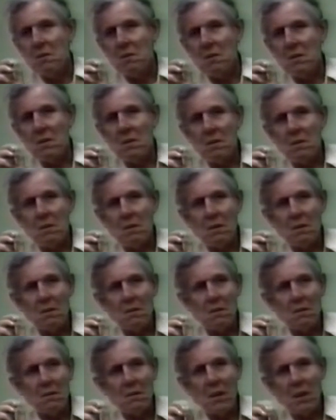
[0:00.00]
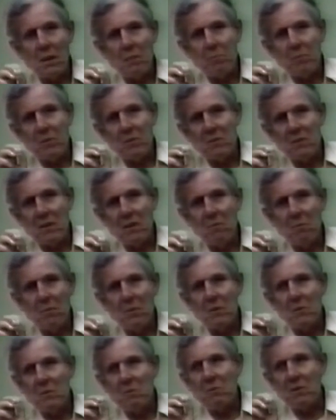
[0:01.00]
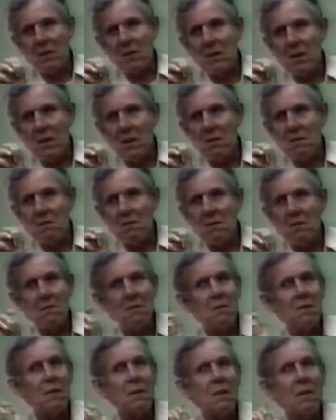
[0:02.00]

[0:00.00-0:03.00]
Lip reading: the archetypal symbols were handed